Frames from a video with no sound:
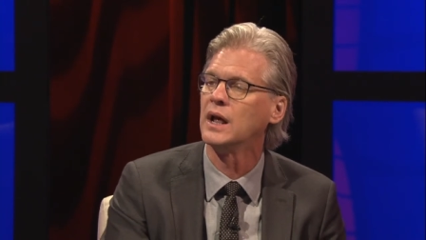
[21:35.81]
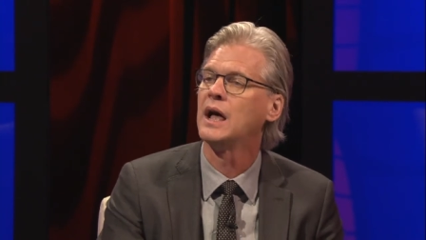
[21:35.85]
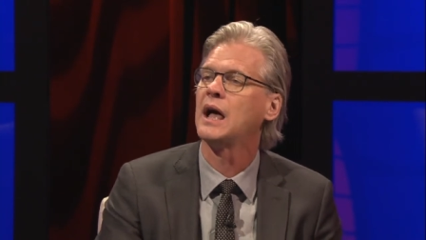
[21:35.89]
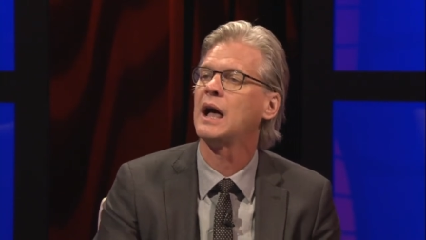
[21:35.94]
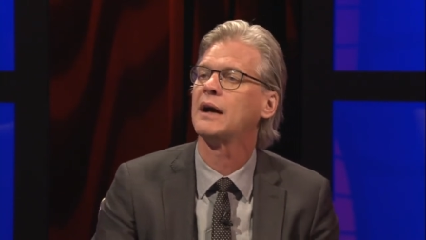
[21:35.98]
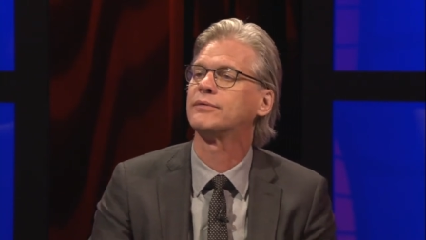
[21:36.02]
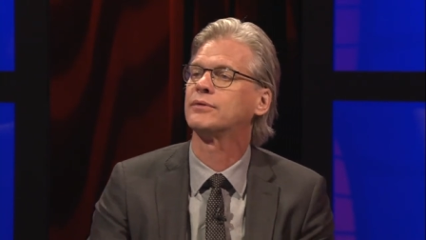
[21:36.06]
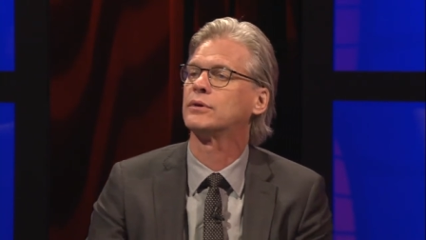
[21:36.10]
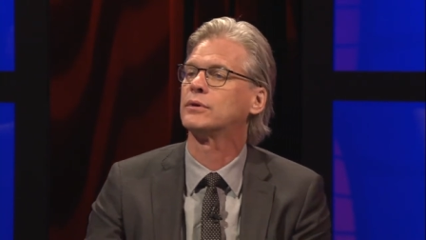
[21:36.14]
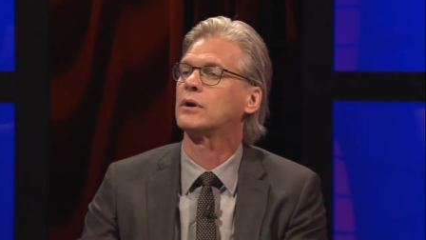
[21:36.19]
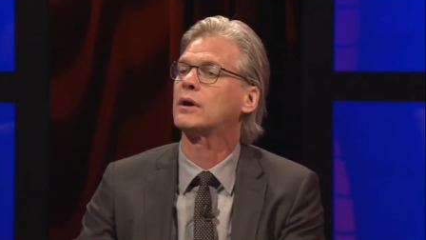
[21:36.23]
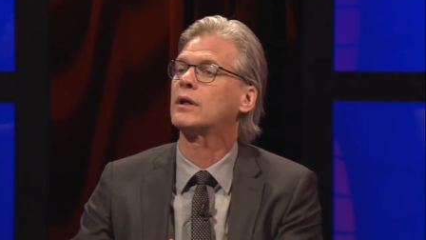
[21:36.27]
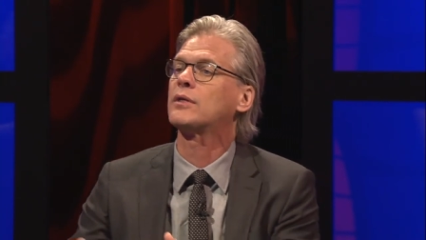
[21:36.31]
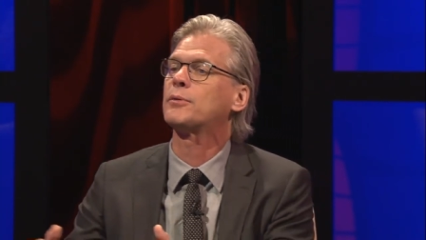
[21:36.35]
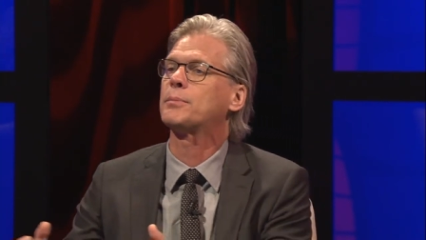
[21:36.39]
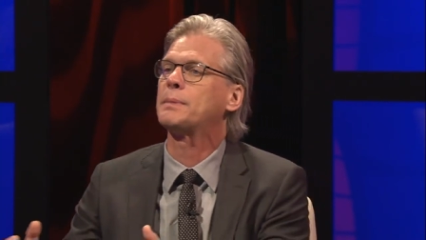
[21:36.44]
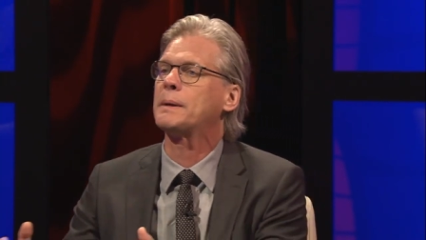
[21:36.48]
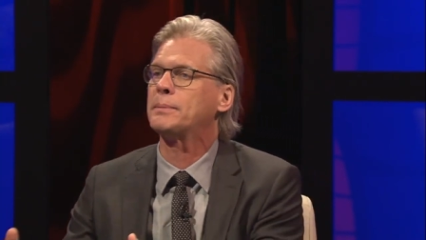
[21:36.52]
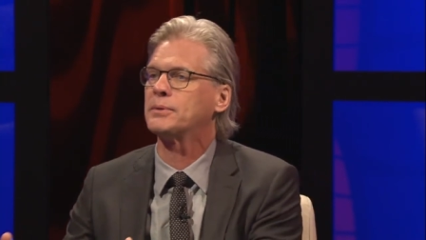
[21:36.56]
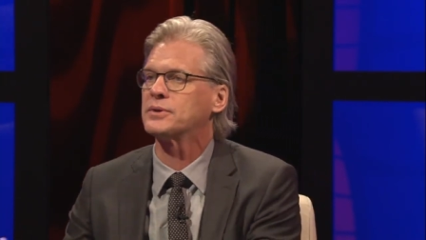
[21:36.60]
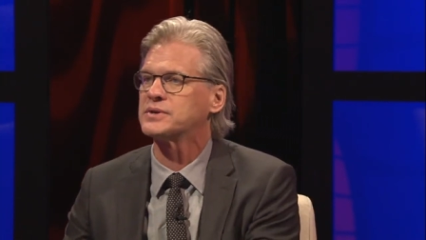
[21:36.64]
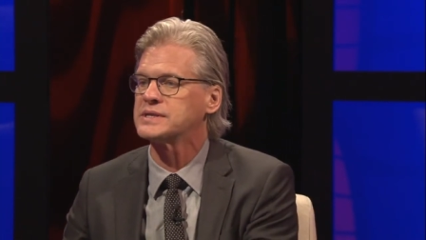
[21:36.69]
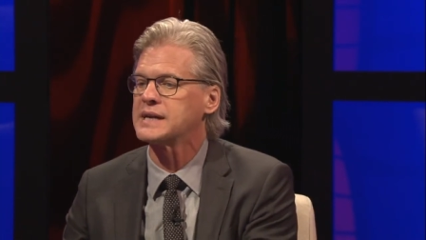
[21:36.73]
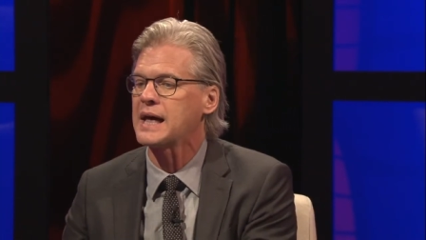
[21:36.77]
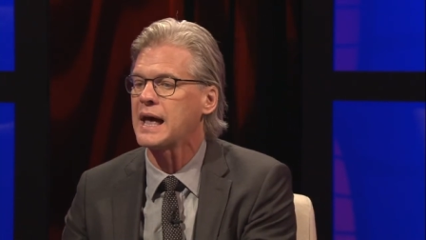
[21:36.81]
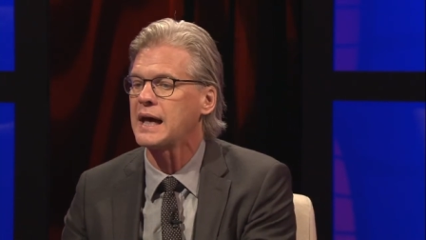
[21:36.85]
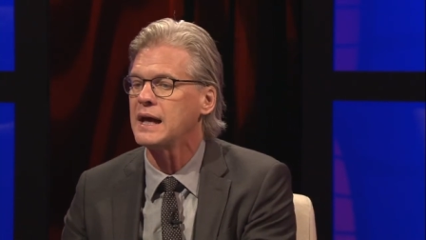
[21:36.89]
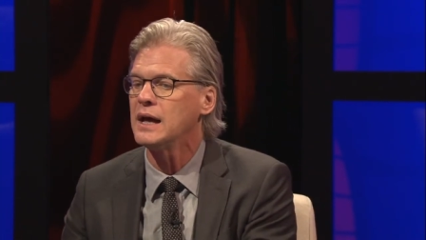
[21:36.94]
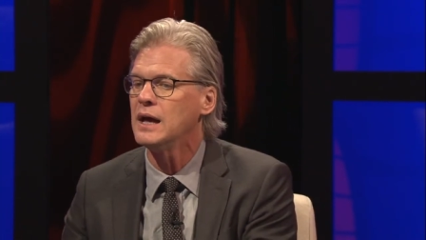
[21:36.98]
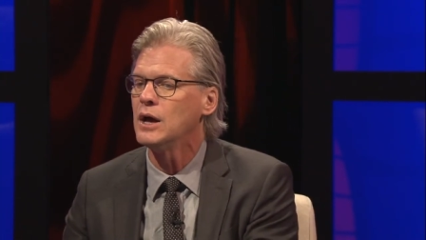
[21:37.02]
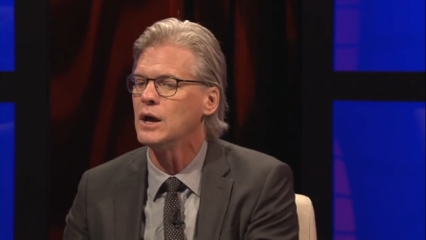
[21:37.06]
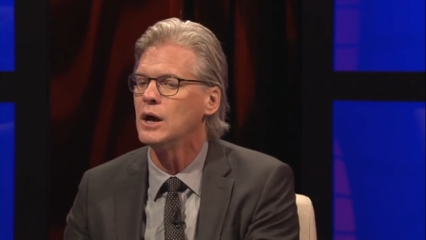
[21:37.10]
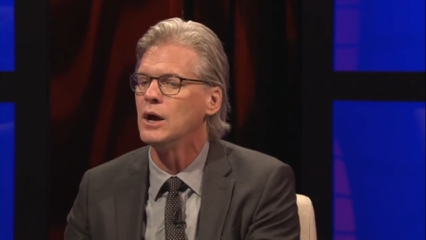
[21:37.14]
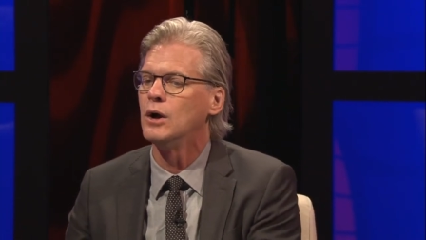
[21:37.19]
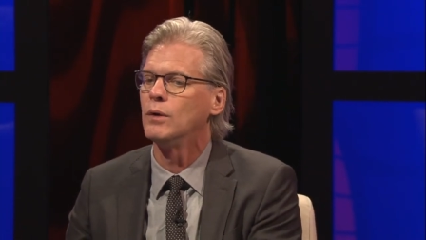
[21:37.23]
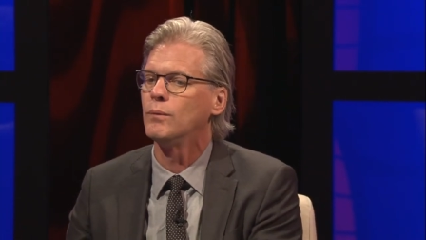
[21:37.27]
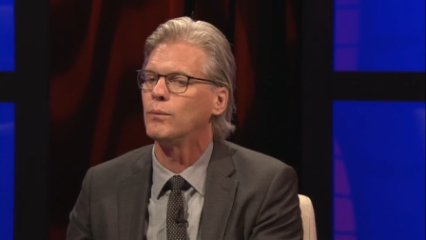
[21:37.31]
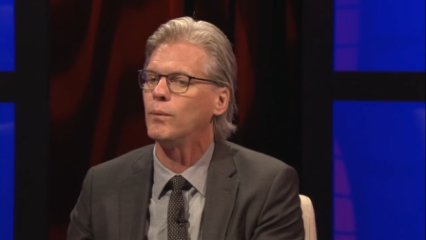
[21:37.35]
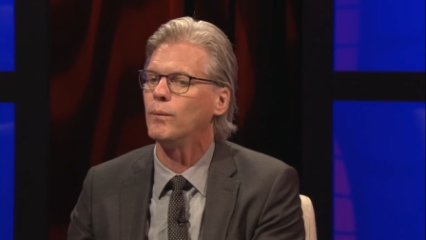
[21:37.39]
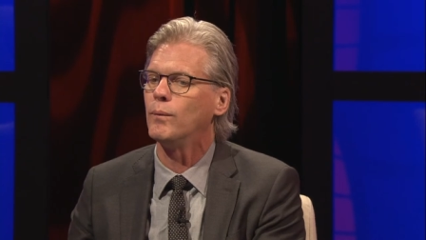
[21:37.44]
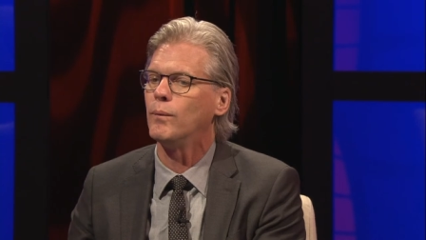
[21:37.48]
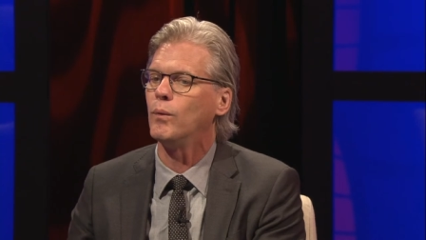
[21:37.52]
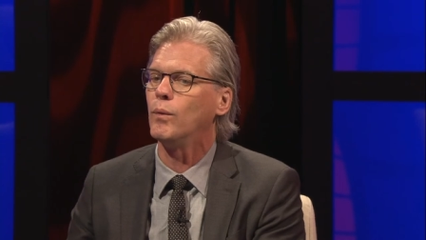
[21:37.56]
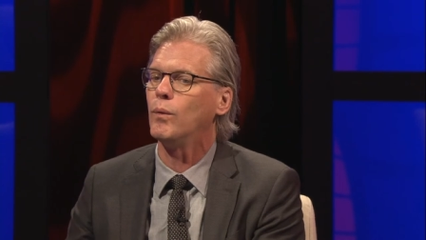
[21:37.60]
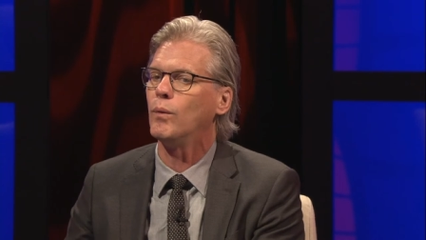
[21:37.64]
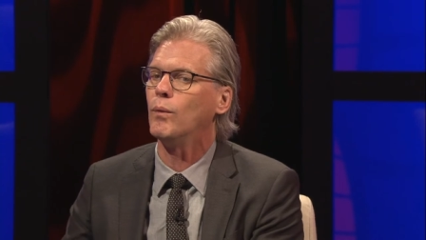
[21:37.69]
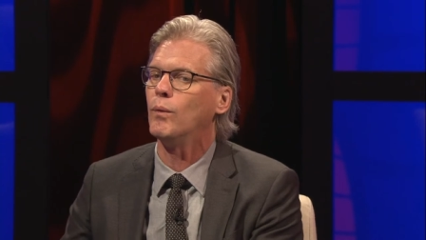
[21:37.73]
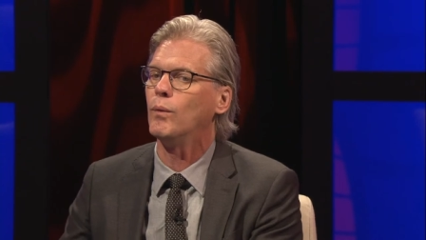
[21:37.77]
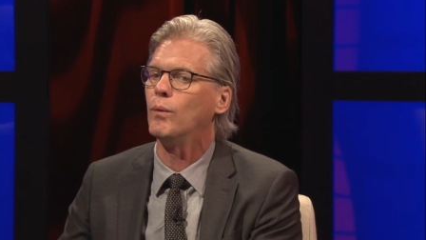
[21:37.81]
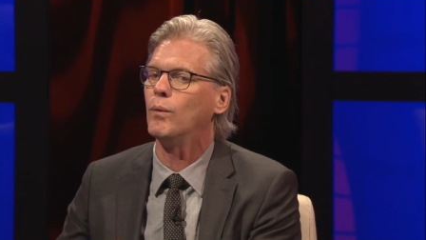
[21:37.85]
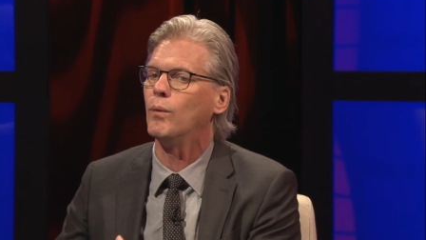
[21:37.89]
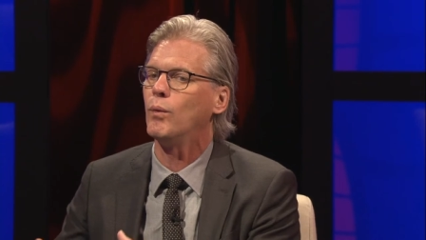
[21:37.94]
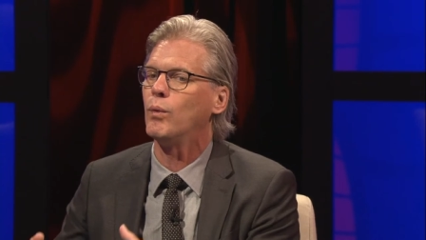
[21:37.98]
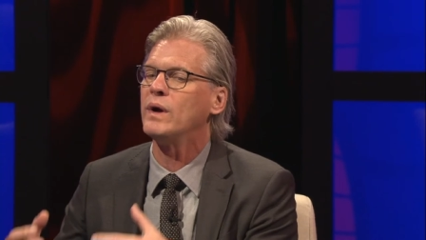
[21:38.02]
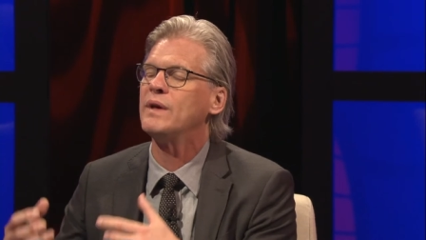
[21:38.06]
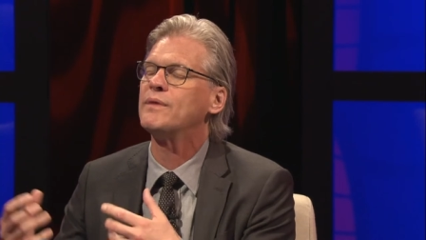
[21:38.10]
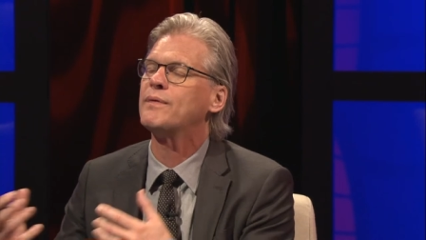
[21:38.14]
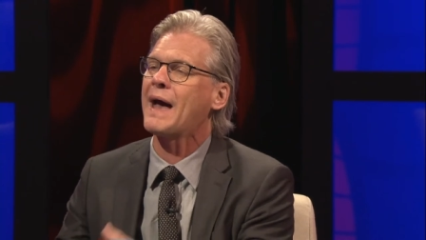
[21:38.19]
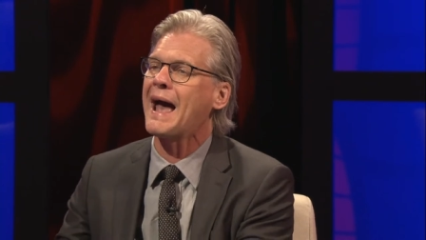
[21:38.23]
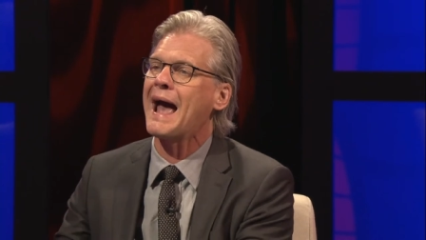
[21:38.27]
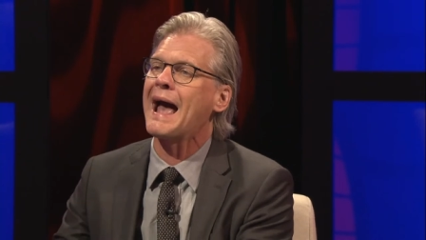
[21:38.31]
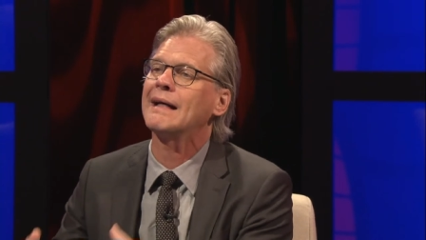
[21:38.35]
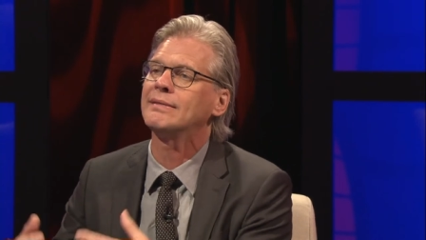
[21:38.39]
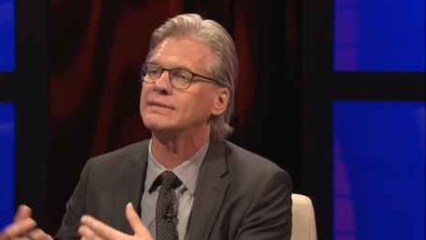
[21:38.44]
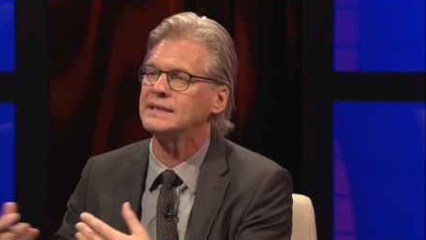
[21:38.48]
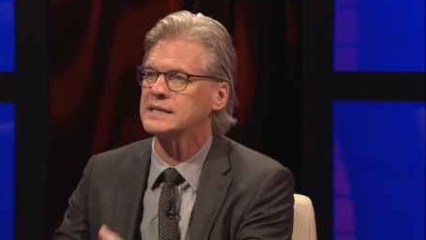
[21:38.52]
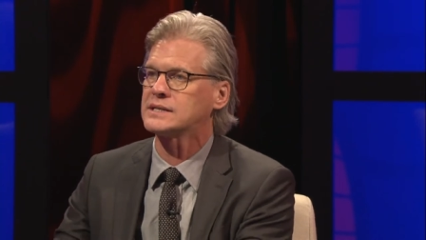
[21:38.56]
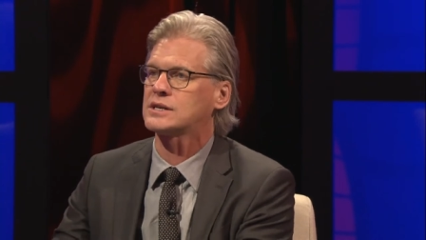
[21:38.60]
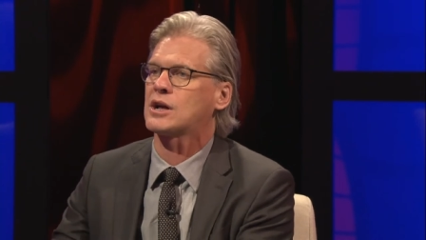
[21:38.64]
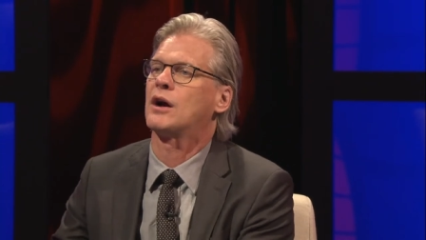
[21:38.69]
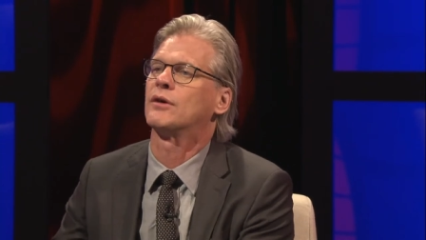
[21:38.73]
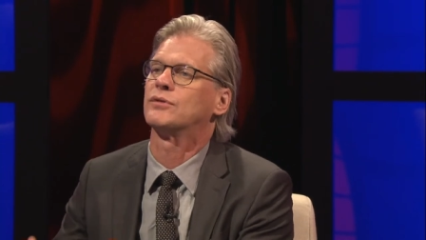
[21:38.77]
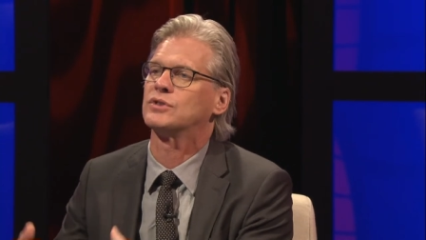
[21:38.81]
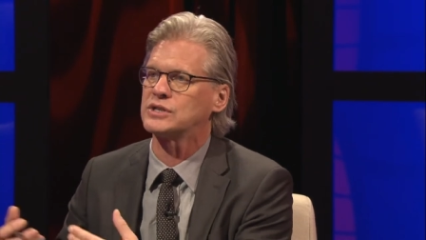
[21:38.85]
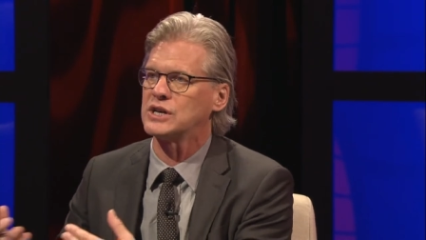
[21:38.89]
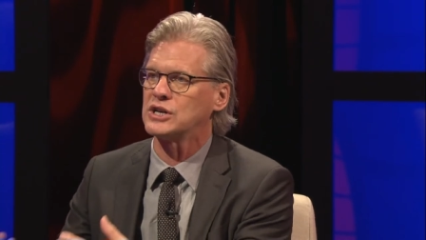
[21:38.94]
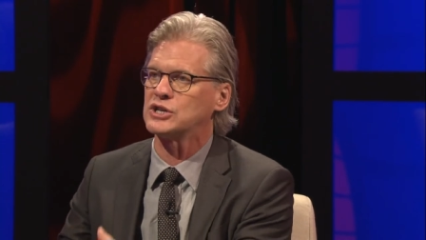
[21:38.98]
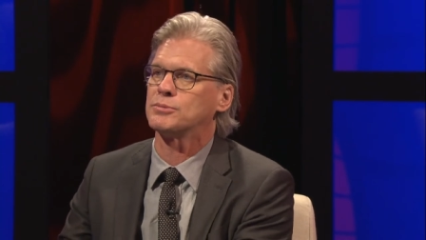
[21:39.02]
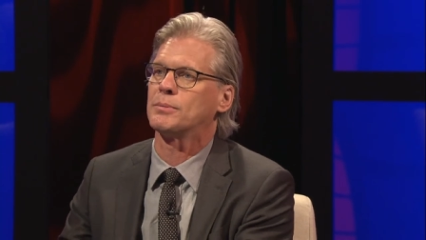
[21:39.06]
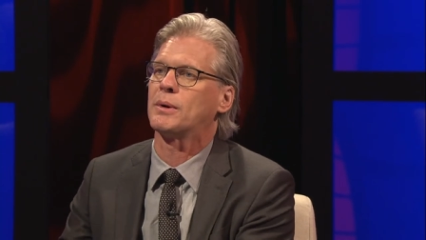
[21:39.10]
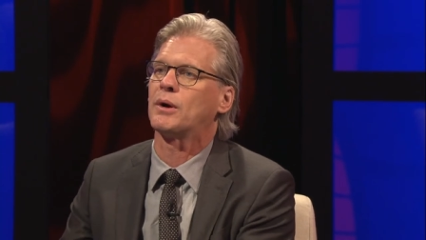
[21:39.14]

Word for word: I've heard other people say, we've had this conversation